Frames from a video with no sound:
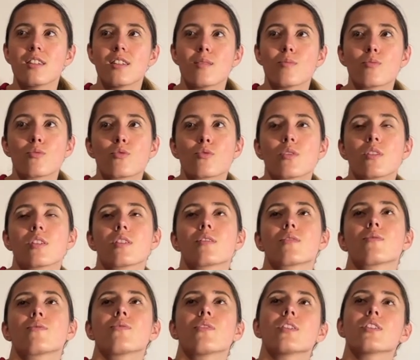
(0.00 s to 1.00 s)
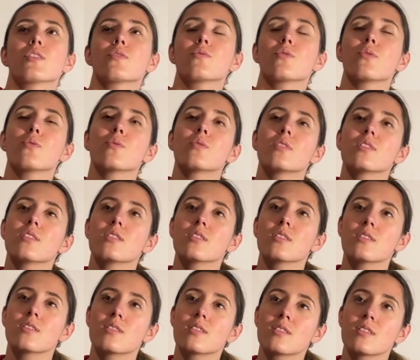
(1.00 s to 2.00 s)
I'm trying to find out for
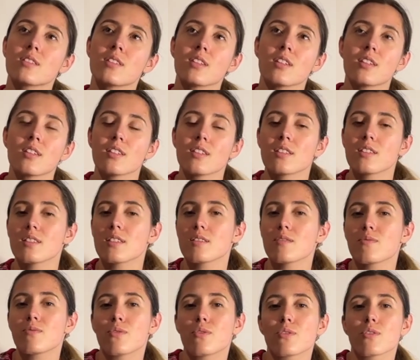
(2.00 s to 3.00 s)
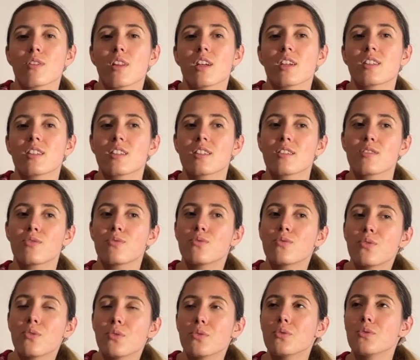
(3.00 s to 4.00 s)
words for like
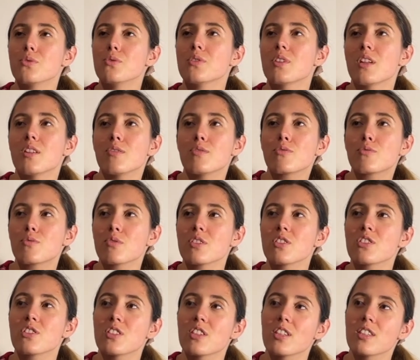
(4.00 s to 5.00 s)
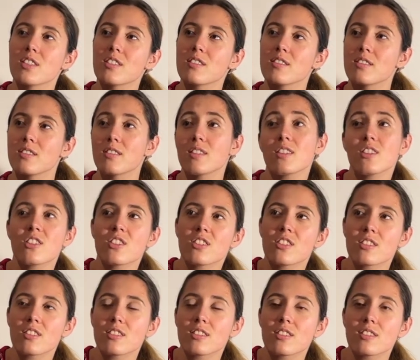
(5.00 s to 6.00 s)
food and nutrition that ends in
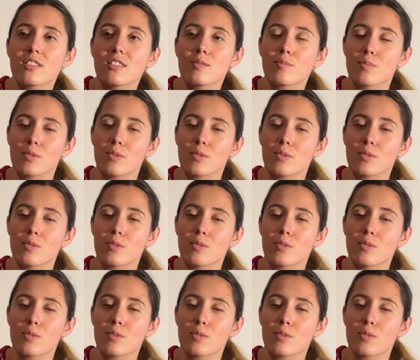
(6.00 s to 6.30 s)
nation.